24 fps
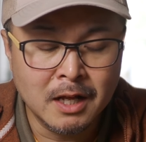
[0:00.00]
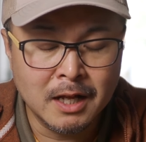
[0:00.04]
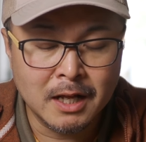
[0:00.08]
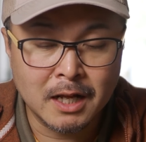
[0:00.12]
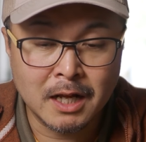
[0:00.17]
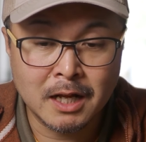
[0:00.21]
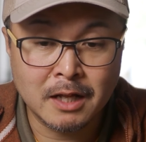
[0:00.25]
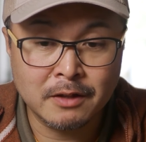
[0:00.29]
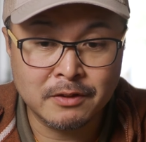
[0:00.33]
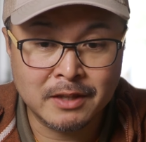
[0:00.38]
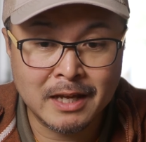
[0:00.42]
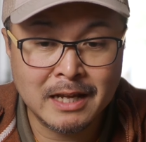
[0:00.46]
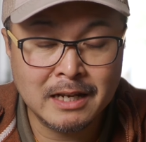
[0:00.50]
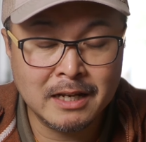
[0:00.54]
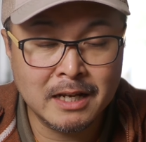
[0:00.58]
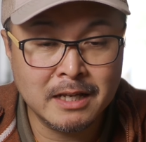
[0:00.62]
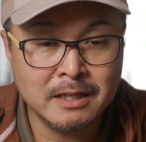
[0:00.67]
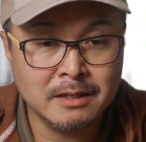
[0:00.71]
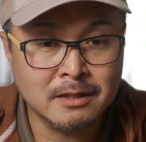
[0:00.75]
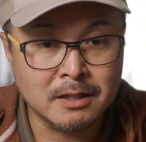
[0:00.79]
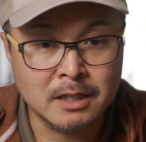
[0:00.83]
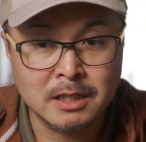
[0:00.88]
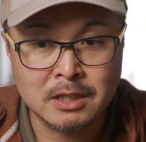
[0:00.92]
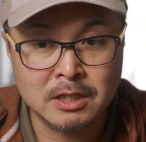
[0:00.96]
Uh, that
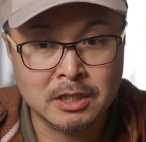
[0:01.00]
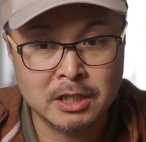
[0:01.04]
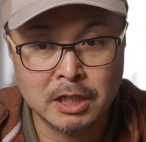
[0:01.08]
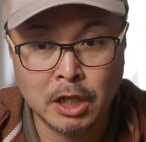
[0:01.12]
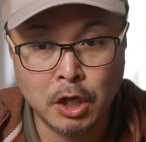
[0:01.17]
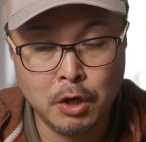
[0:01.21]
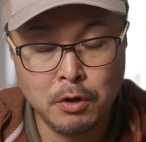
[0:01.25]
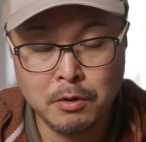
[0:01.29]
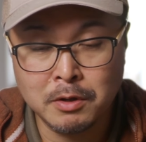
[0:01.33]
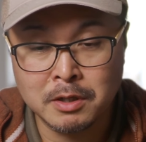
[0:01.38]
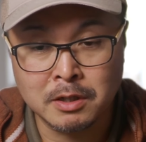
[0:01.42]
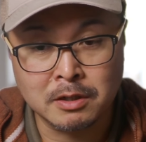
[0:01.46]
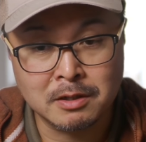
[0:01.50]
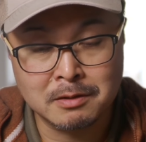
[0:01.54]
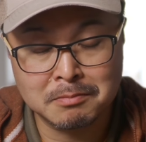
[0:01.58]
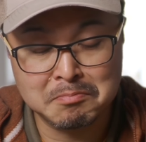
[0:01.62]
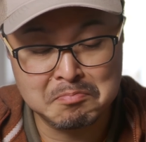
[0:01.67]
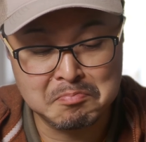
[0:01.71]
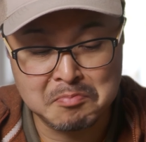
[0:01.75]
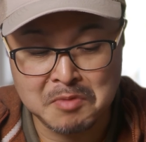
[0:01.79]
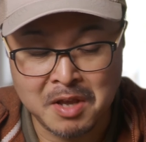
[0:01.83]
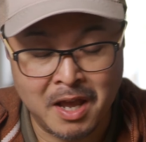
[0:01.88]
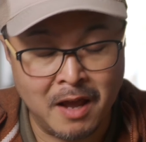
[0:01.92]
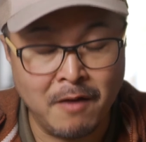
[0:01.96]
lens is slow, is
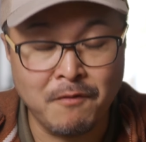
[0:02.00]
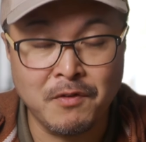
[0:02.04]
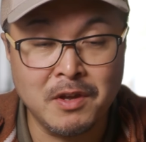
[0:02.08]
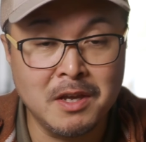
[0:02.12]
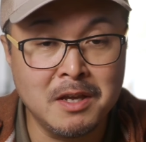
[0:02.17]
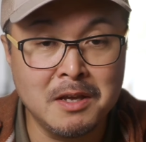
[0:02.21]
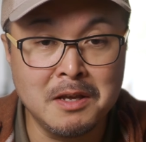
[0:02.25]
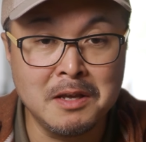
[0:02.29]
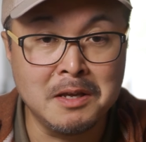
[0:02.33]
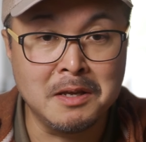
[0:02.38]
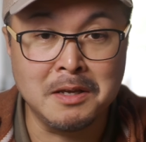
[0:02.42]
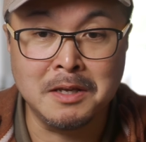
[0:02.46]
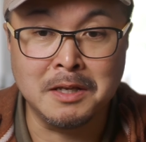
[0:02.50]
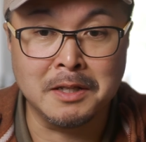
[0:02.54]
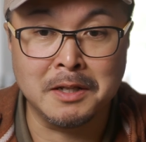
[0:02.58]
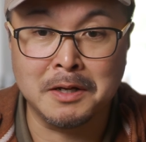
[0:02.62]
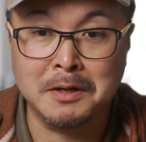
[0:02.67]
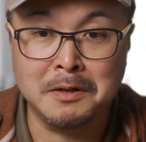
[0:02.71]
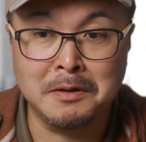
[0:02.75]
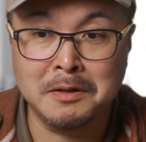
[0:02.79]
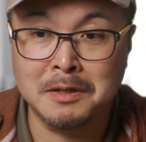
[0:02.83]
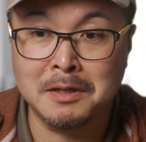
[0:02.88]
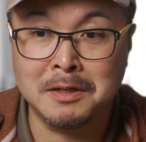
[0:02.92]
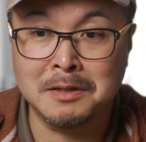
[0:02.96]
heavy, you
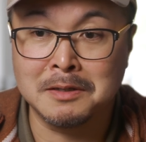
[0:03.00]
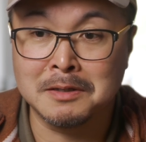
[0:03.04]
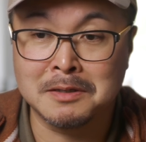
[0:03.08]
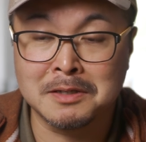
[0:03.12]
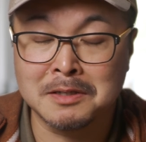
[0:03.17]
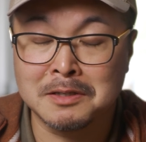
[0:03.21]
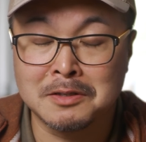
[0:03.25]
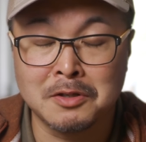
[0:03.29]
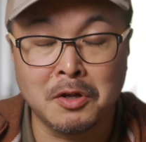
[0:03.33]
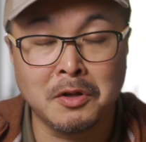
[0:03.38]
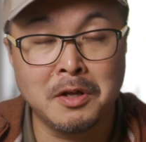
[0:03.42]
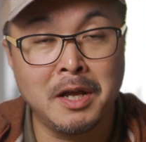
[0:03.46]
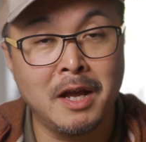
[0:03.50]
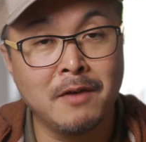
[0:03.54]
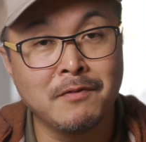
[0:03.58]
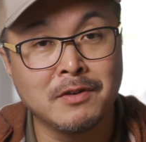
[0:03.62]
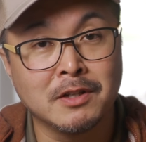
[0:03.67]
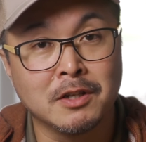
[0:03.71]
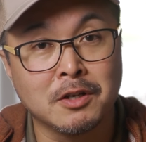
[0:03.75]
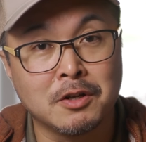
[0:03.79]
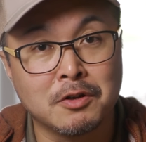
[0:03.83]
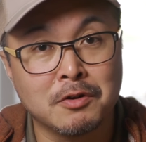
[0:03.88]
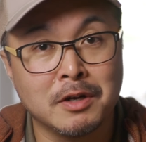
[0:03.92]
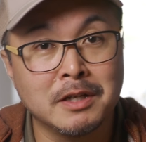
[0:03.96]
know, it's just not having
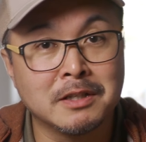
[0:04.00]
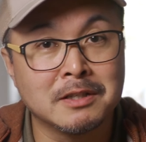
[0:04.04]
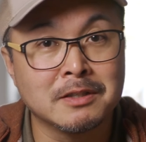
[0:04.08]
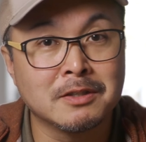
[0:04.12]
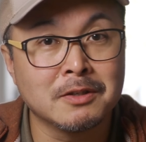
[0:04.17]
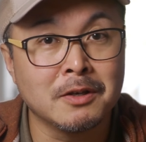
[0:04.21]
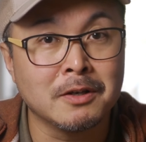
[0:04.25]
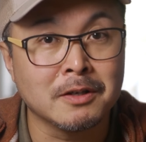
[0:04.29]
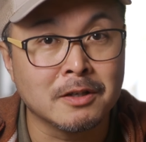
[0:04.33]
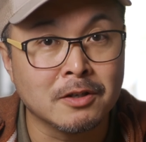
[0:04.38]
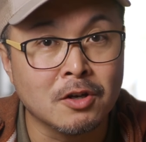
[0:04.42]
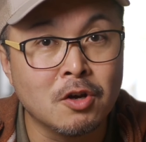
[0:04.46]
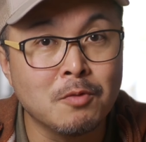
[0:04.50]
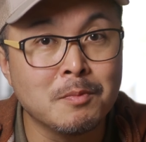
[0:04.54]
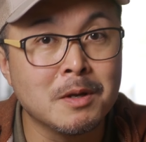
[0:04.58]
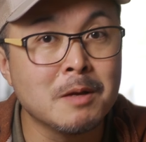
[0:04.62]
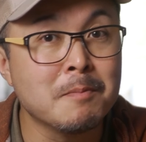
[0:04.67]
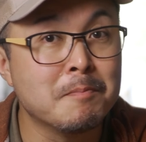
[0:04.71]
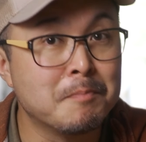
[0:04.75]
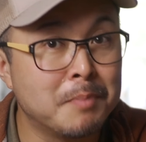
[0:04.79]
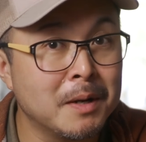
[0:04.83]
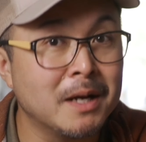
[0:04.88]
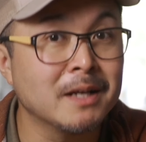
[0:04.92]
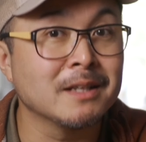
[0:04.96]
the greatest
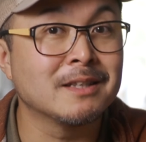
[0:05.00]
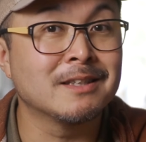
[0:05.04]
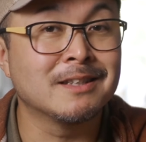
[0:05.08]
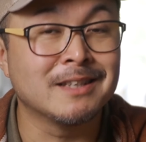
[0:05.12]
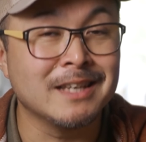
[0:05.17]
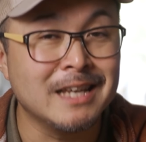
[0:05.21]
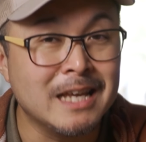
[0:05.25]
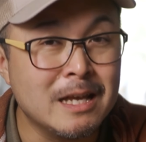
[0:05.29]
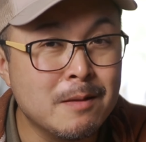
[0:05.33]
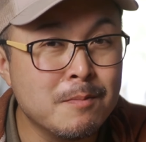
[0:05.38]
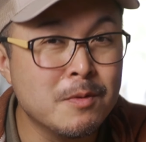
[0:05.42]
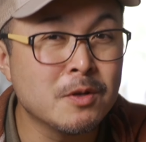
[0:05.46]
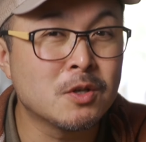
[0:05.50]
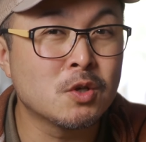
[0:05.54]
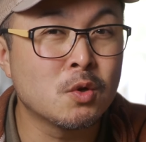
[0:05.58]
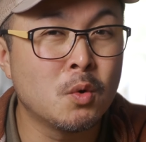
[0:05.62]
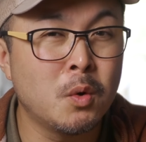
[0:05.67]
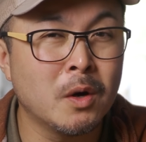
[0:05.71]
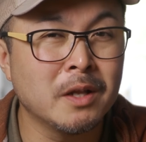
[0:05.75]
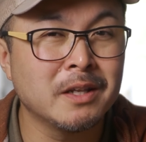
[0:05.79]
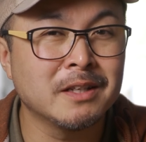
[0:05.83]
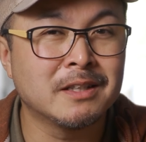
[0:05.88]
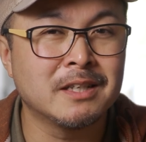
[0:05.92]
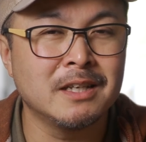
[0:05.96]
ergonomic, but the image
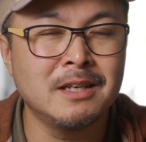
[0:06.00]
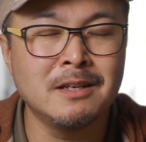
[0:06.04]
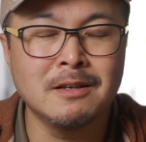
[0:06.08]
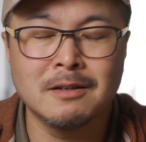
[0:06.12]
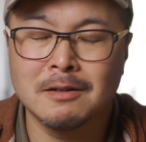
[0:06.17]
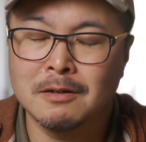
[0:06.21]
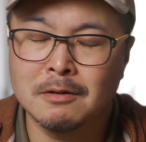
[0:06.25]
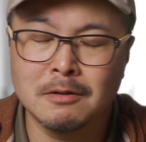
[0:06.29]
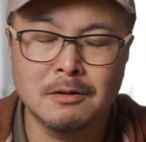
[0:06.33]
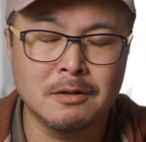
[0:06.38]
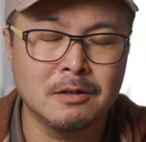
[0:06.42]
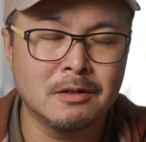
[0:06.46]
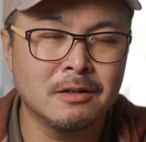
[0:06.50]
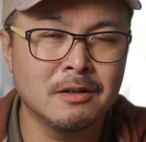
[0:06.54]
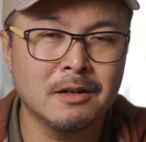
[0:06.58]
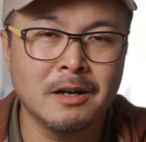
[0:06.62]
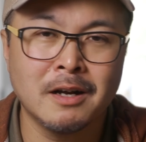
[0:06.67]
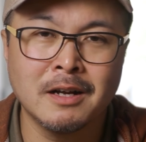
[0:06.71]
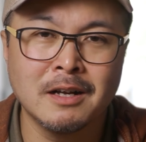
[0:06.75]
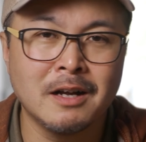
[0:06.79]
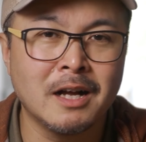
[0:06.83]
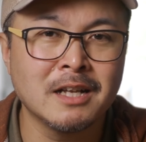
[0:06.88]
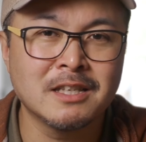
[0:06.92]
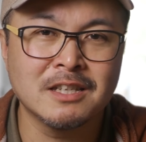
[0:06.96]
quality, oh,
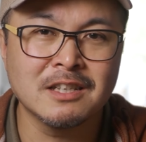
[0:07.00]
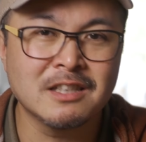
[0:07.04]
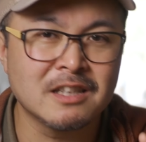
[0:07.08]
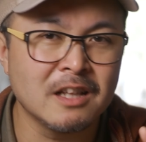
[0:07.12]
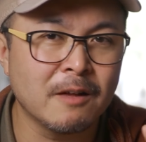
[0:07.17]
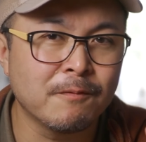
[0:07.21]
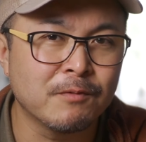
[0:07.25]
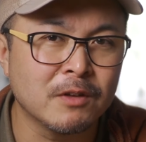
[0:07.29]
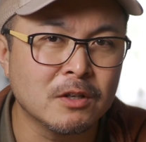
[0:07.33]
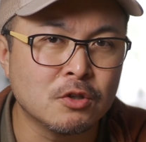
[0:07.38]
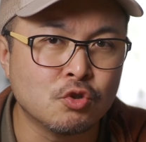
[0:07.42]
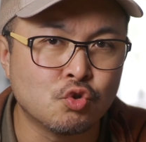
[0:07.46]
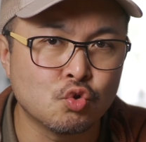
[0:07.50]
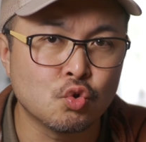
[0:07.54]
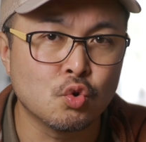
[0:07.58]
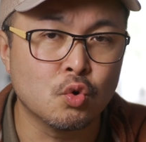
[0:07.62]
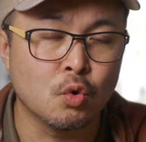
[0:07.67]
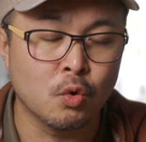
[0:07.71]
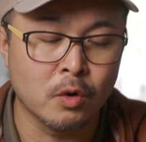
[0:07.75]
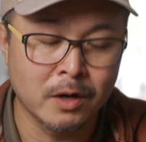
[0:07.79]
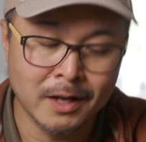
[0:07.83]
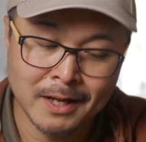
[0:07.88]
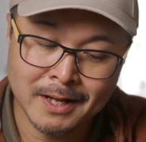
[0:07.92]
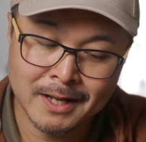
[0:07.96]
I, I just love that
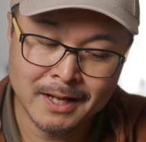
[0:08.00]
draw.